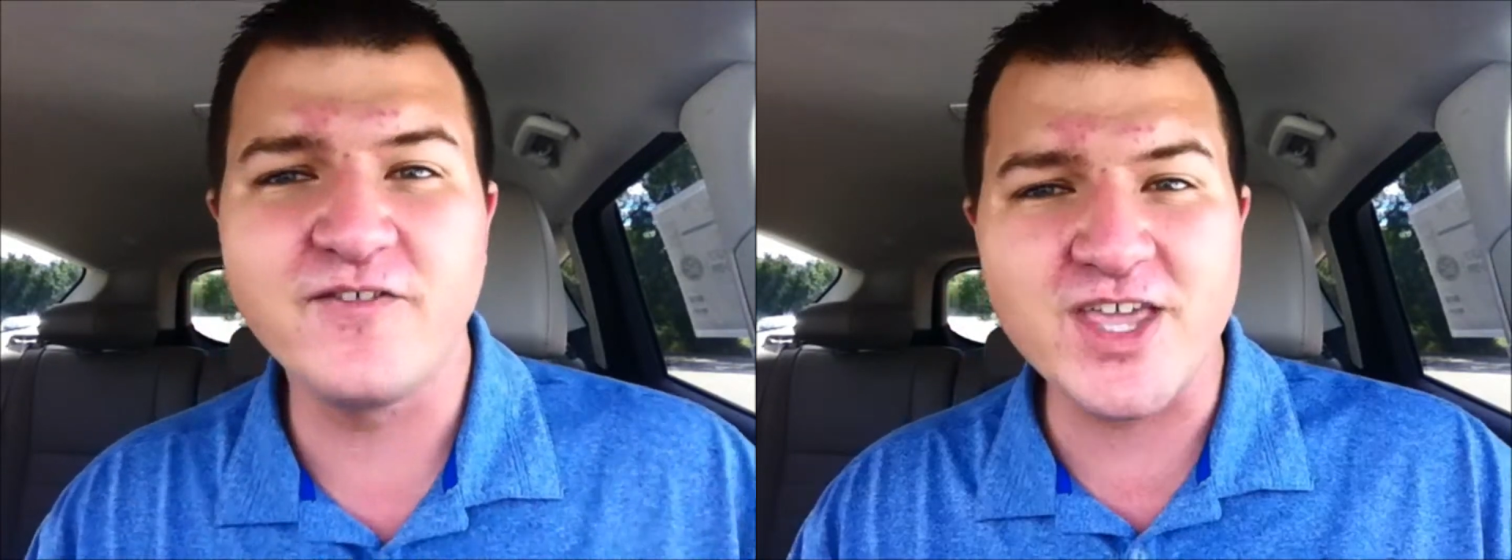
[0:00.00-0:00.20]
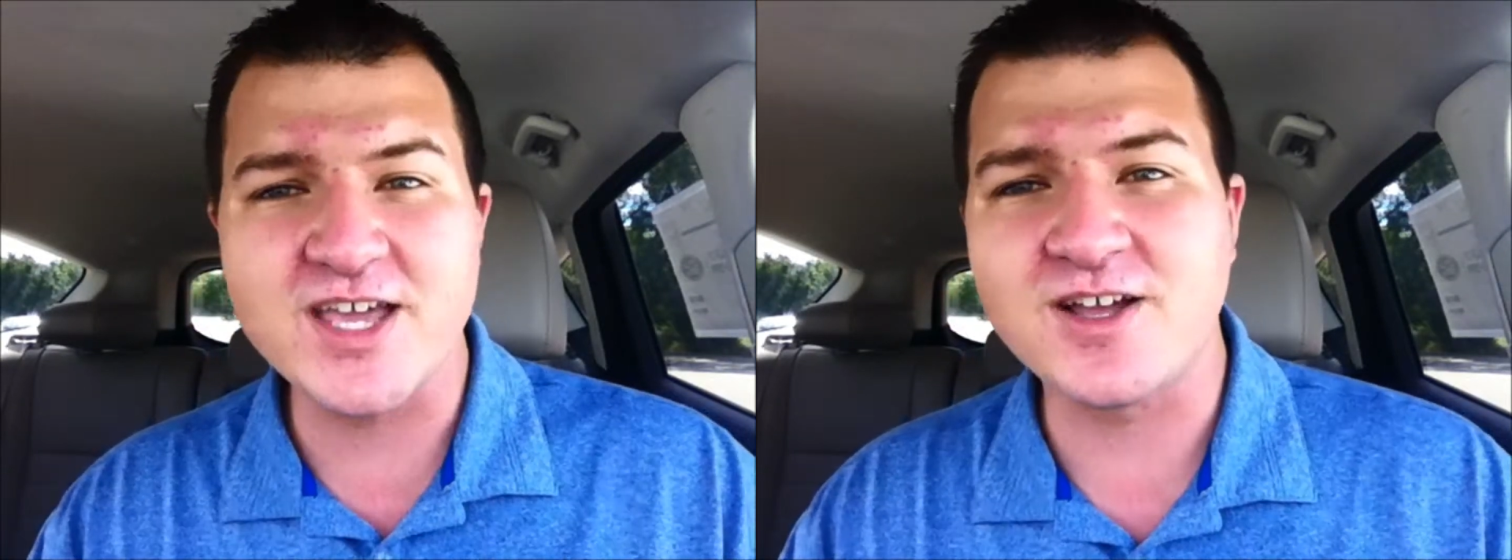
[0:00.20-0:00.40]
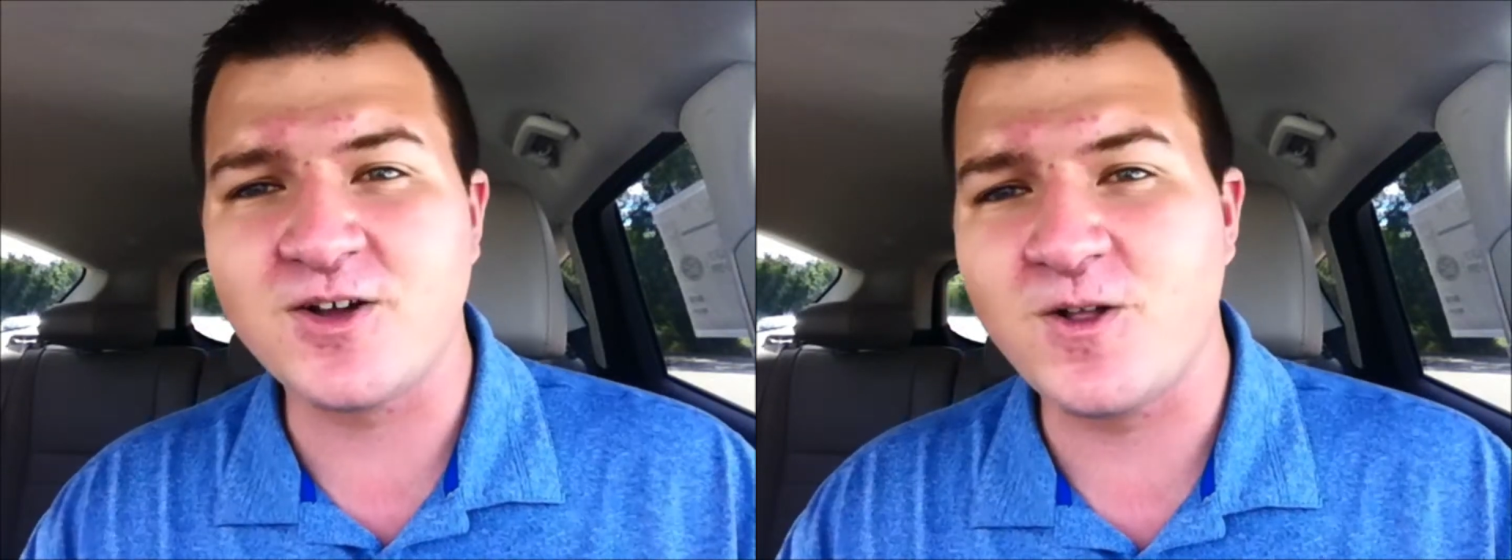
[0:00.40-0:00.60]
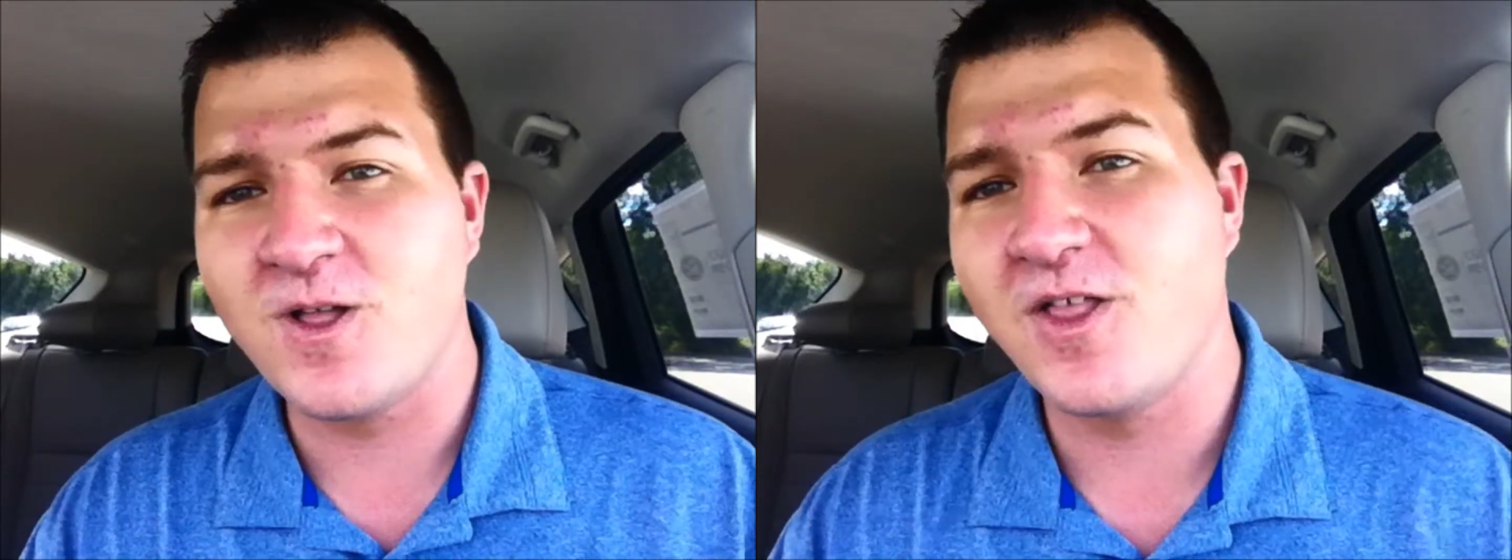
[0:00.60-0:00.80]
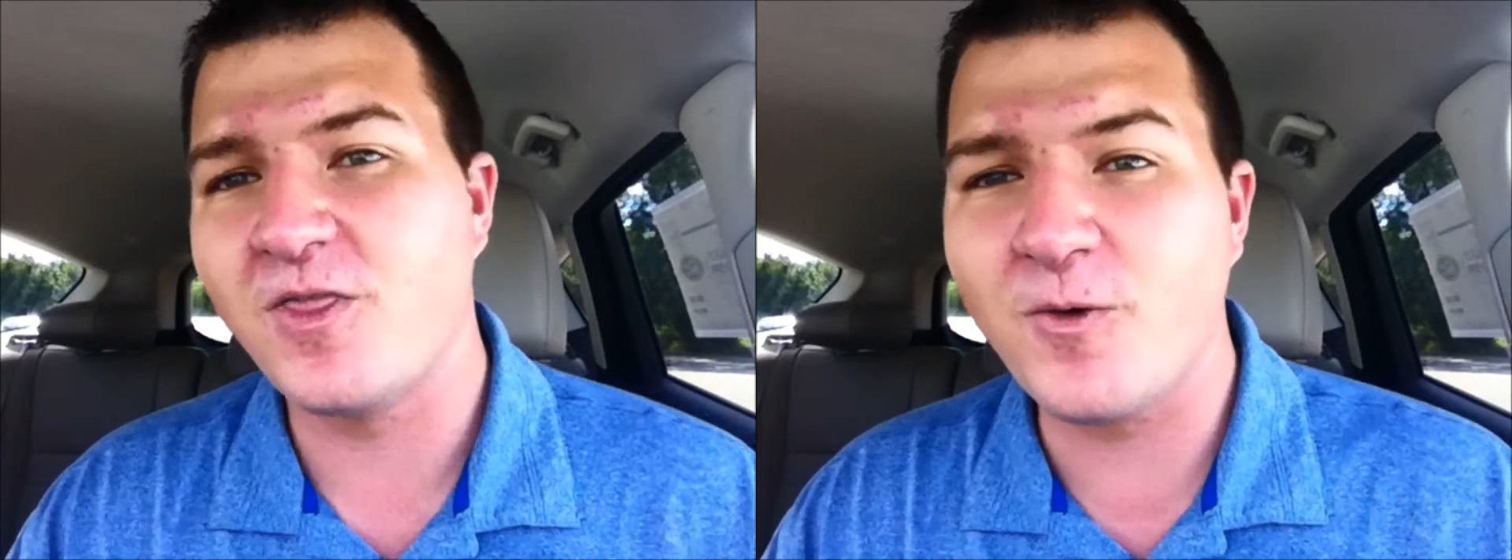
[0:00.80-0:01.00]

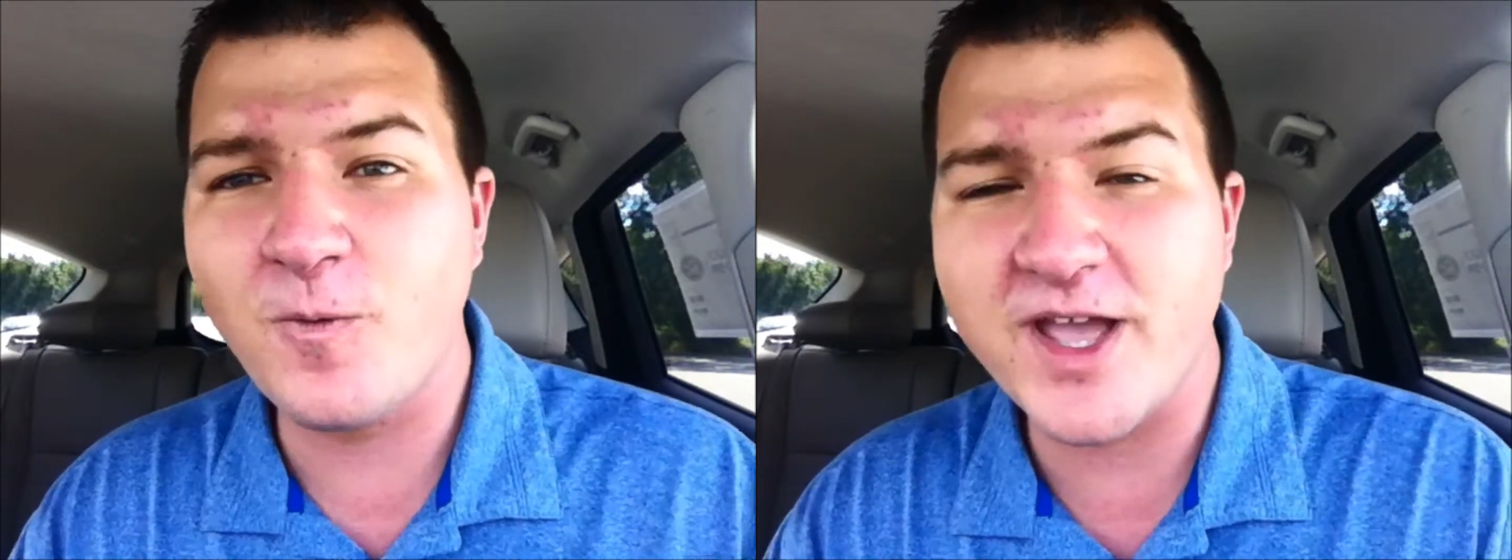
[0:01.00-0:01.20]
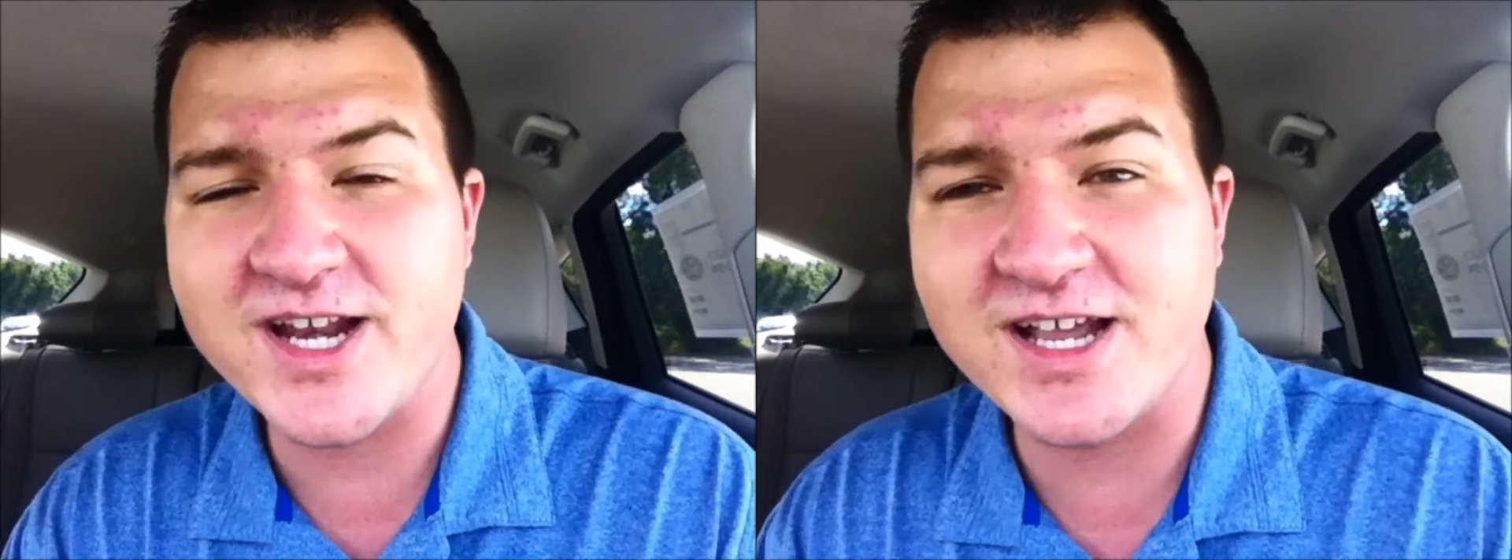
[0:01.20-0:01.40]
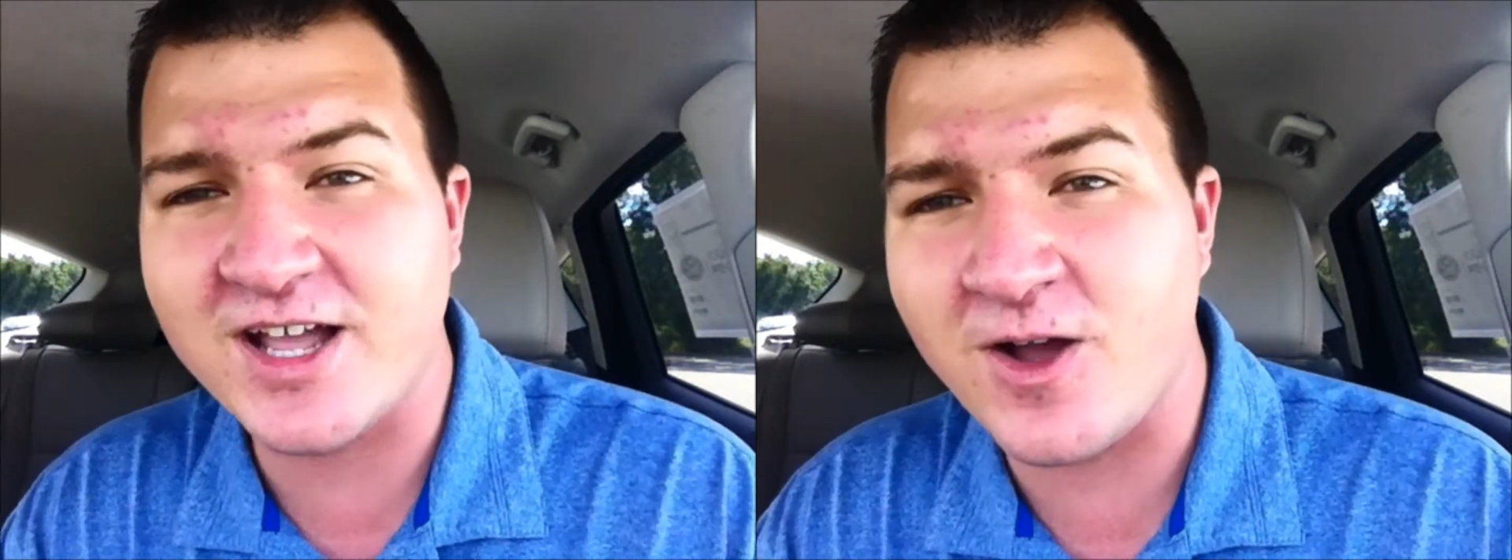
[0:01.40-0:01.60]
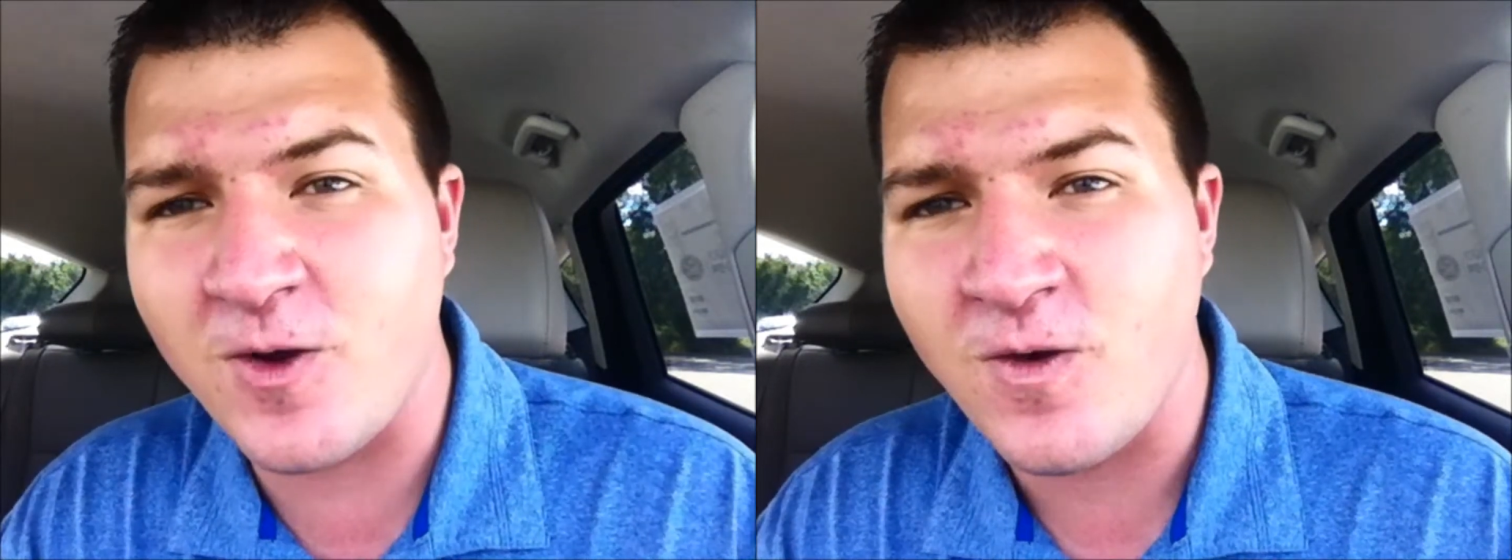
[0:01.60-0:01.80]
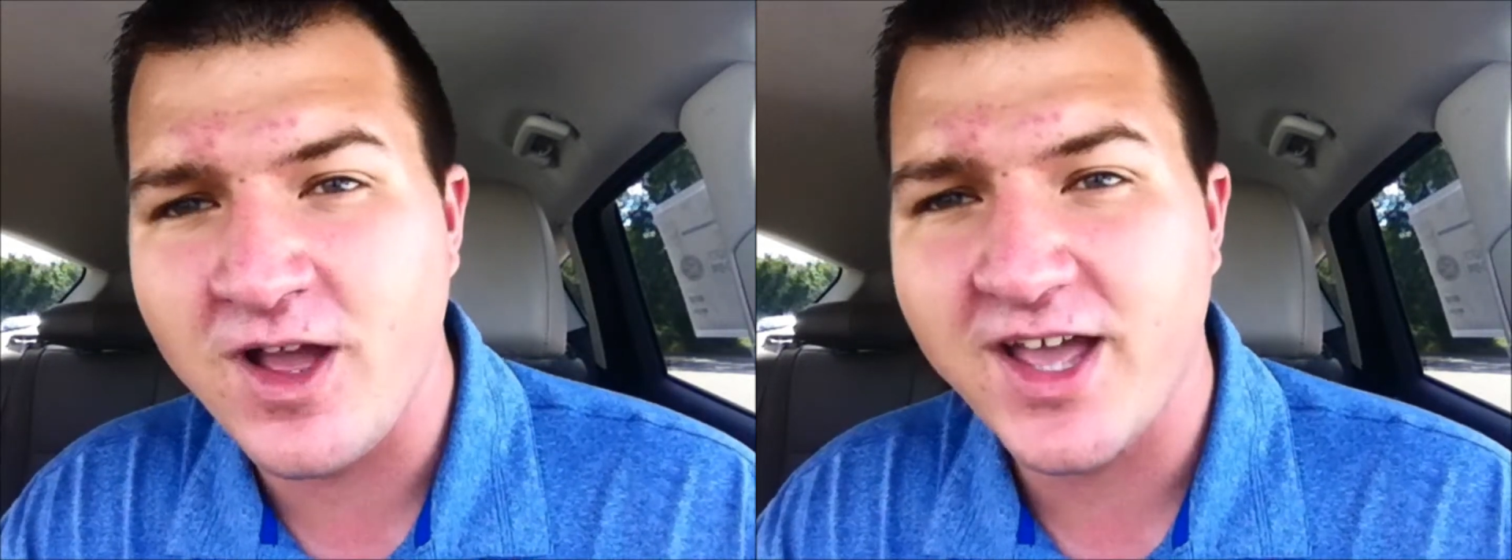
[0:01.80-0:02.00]
vehicle, the way to
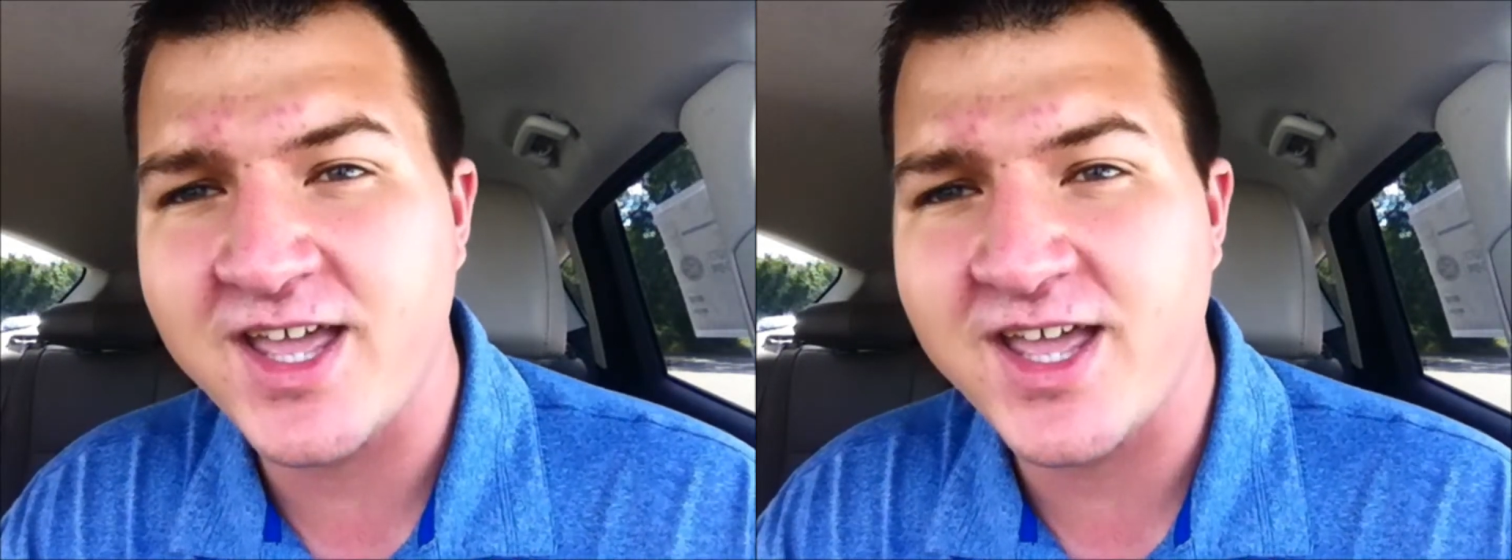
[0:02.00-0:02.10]
go.